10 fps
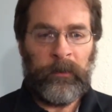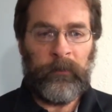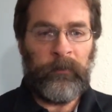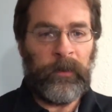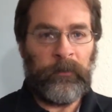
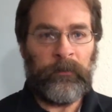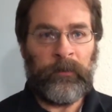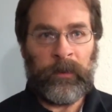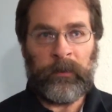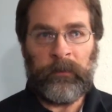If you get
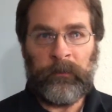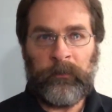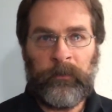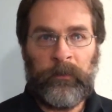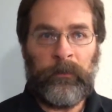stuck in the
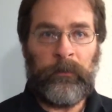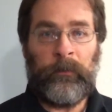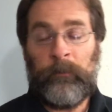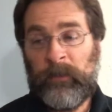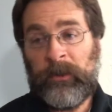snow
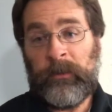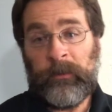or mud